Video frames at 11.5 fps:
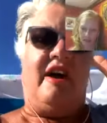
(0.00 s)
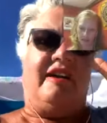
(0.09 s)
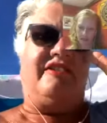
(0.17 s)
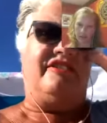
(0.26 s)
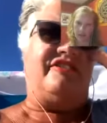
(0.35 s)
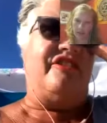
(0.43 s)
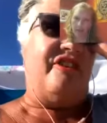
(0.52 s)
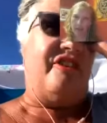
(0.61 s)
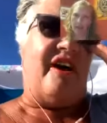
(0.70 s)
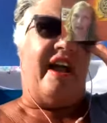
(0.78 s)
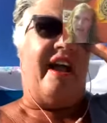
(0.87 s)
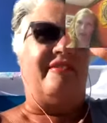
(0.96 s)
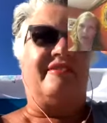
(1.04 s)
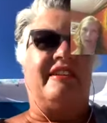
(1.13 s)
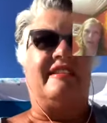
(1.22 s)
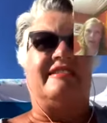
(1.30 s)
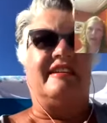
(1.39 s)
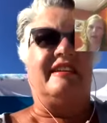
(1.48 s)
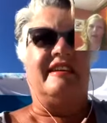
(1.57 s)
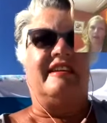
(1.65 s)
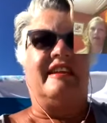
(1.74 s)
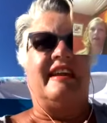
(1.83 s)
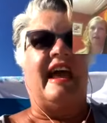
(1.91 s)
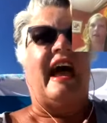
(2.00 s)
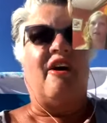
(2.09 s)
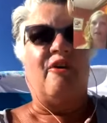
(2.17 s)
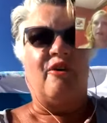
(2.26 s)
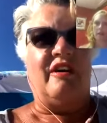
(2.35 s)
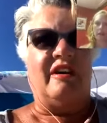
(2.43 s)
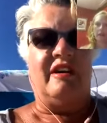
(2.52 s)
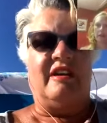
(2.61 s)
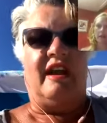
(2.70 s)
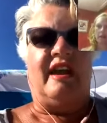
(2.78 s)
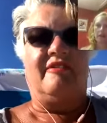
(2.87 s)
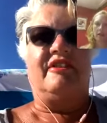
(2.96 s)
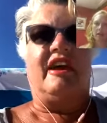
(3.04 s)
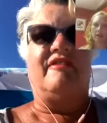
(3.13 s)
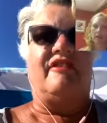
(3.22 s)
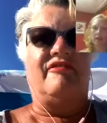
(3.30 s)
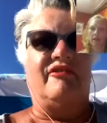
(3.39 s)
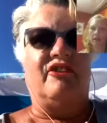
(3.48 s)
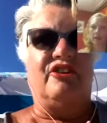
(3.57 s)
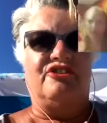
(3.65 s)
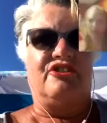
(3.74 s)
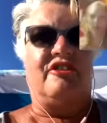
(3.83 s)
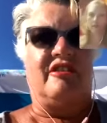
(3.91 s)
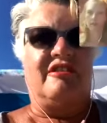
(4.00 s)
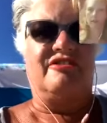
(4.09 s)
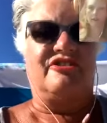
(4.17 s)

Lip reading: I just know I have to get an hour in. I have to have a full charge.